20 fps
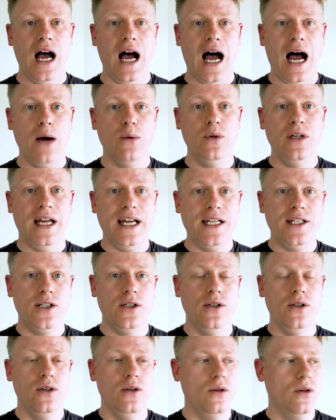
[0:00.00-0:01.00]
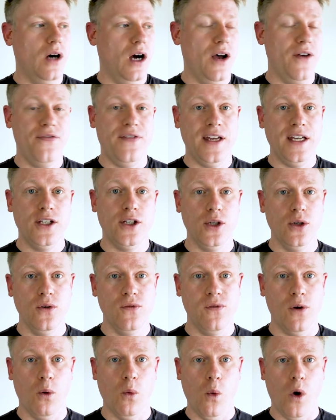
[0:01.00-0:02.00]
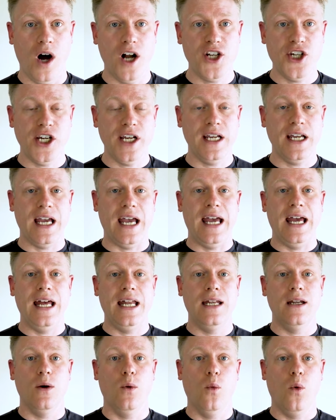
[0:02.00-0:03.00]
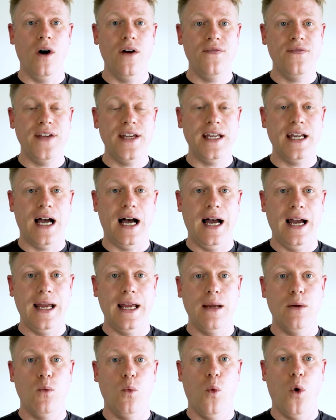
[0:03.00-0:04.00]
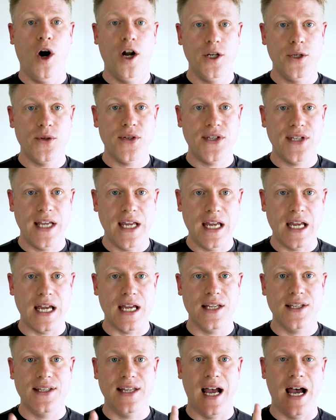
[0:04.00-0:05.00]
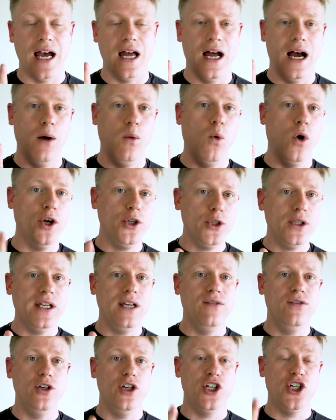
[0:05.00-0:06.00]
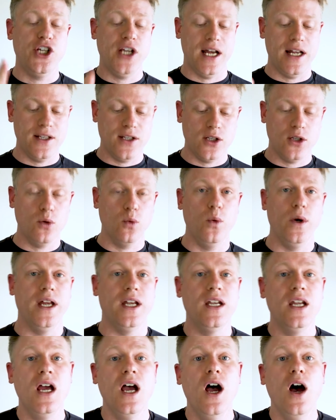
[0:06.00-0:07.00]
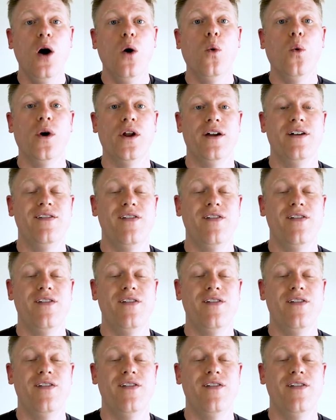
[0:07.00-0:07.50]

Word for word: I would like to uh, thank you for watching and one thing I want to say is that I want to give you a chance to win one